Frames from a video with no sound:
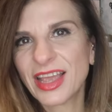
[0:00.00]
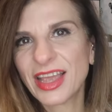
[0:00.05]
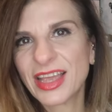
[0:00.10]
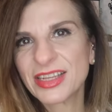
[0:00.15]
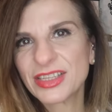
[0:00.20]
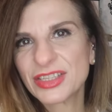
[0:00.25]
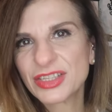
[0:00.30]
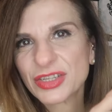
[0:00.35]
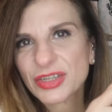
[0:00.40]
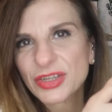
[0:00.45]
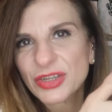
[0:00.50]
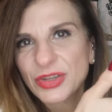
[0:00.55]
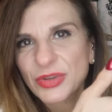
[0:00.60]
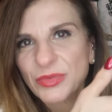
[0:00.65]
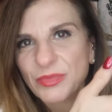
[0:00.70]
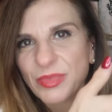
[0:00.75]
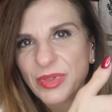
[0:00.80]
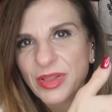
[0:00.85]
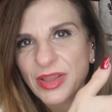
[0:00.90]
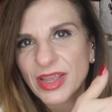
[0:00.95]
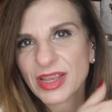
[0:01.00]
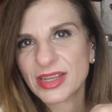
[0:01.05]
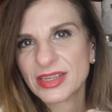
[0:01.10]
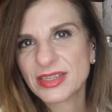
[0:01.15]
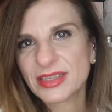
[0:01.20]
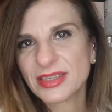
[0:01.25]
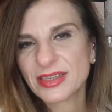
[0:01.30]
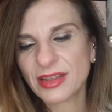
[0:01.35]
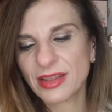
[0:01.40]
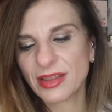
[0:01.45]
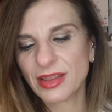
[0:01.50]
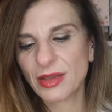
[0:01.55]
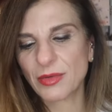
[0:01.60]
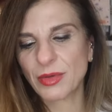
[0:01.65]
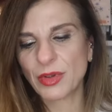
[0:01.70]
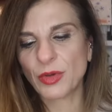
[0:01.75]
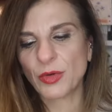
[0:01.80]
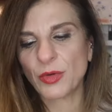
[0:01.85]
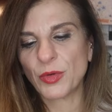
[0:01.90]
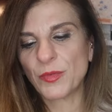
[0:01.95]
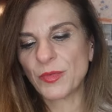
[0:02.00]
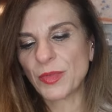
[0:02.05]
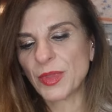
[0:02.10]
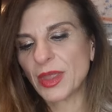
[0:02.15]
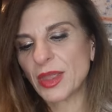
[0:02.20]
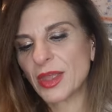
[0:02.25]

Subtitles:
into place. There we go.